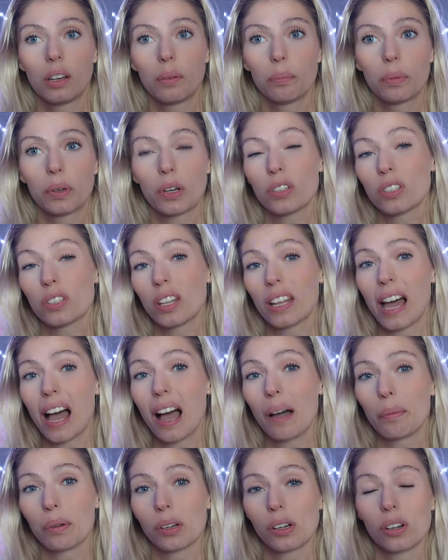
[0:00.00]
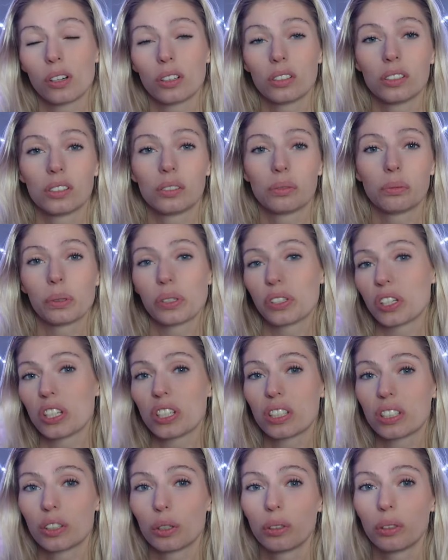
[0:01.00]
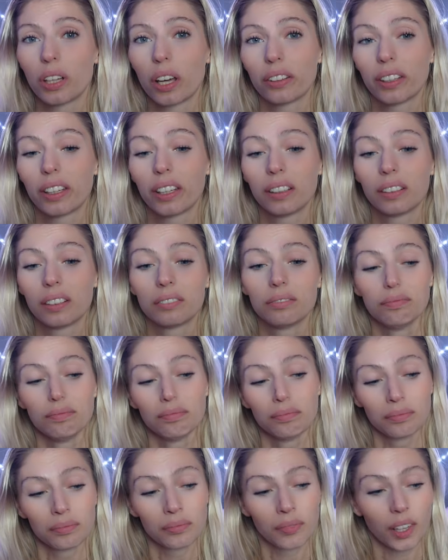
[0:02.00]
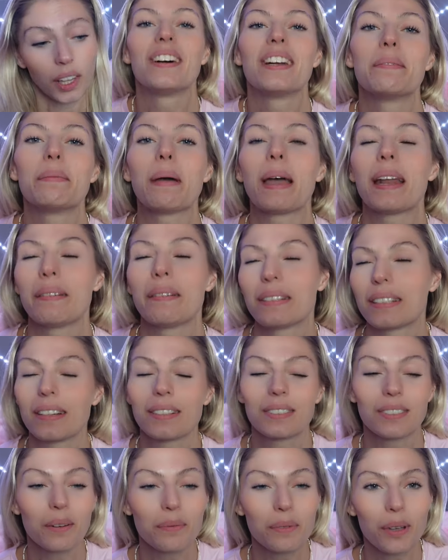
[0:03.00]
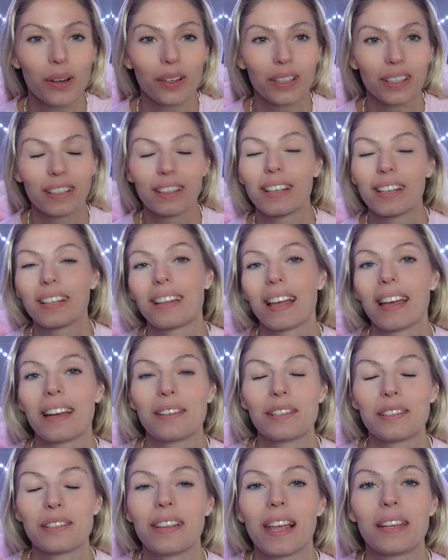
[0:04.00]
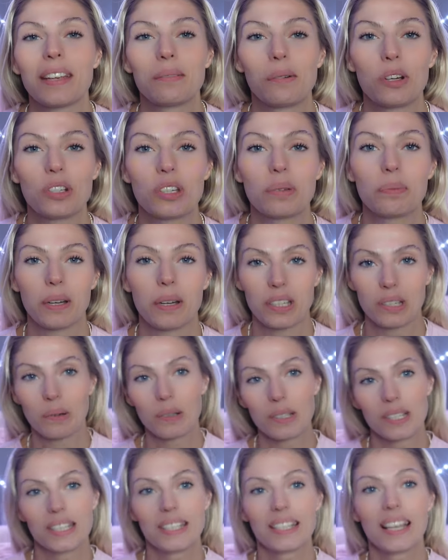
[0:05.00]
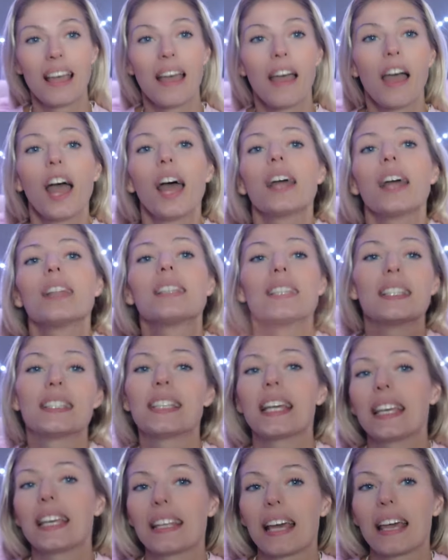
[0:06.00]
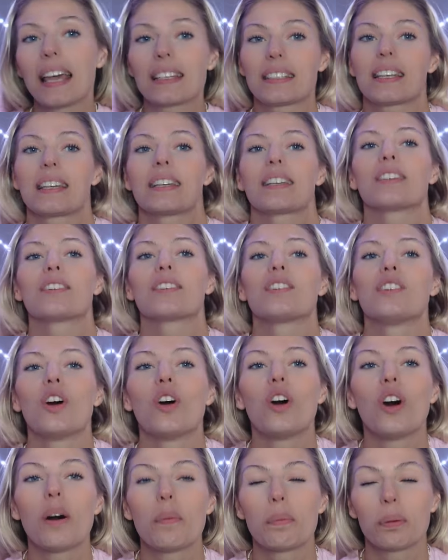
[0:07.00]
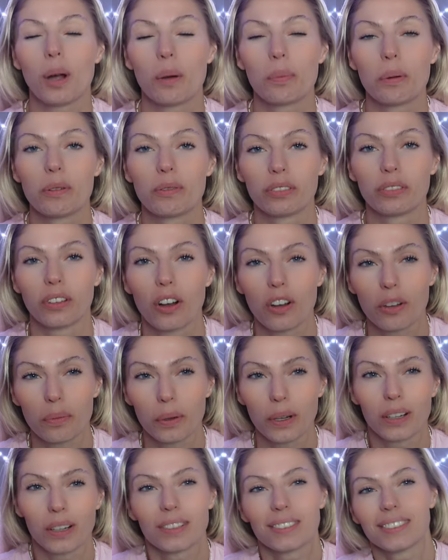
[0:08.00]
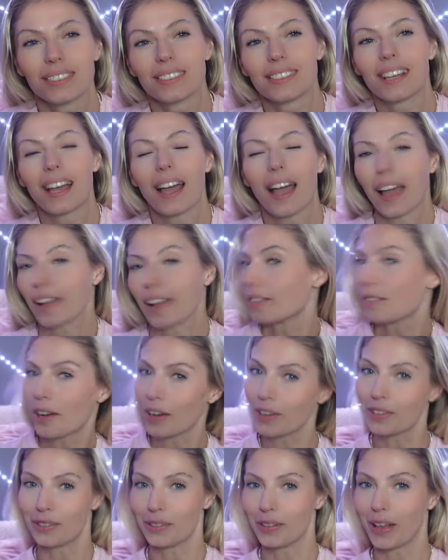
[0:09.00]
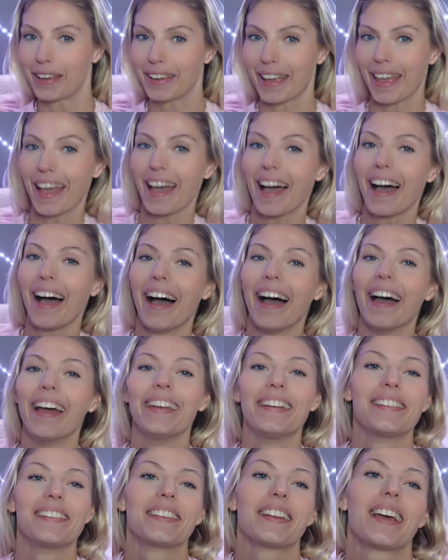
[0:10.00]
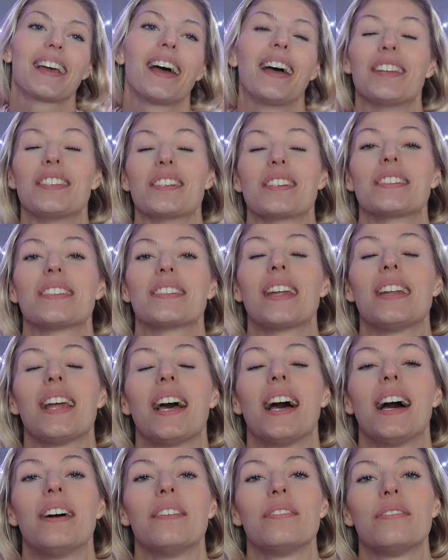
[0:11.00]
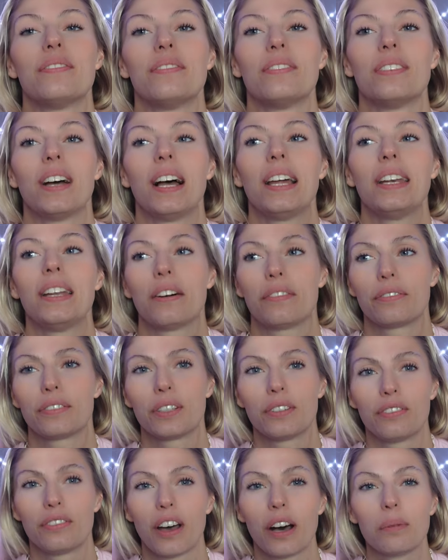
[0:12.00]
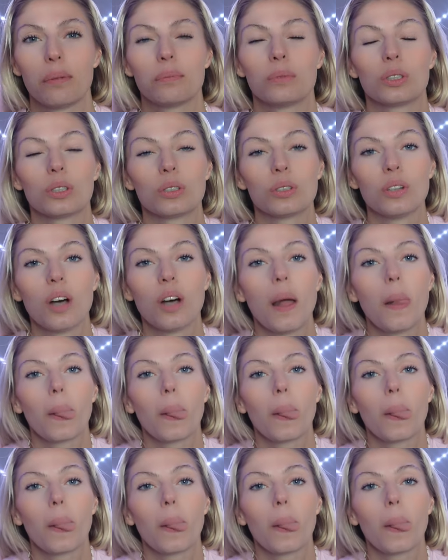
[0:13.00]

because of that because we were just doing nothing funny. But anyways, I'll stop talking and like let, let you watch it. But I just wanted to say that it's like not a proper vlog because I don't know how to do that yet, and I just didn't have enough to film. So